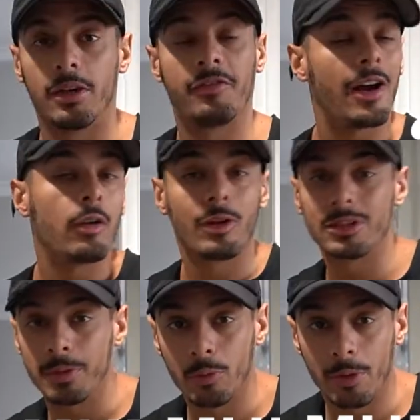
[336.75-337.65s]
The final
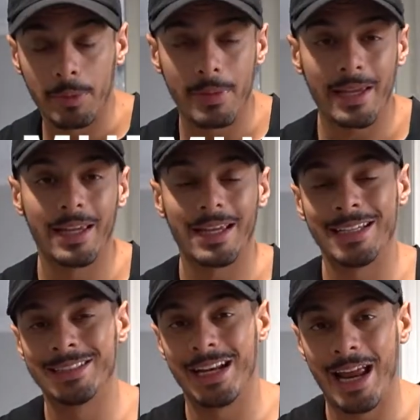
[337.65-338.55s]
recipe we're going to be making
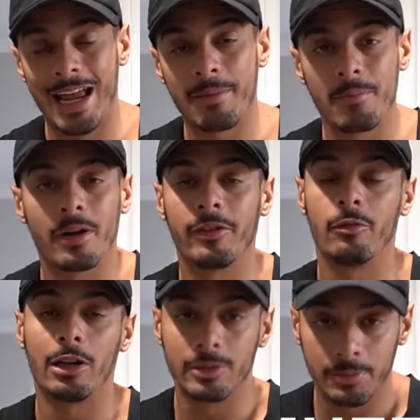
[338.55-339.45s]
is an egg muffin
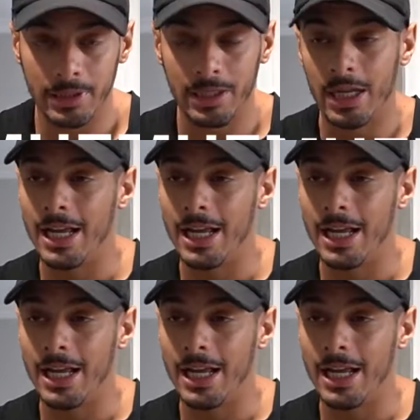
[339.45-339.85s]
recipe.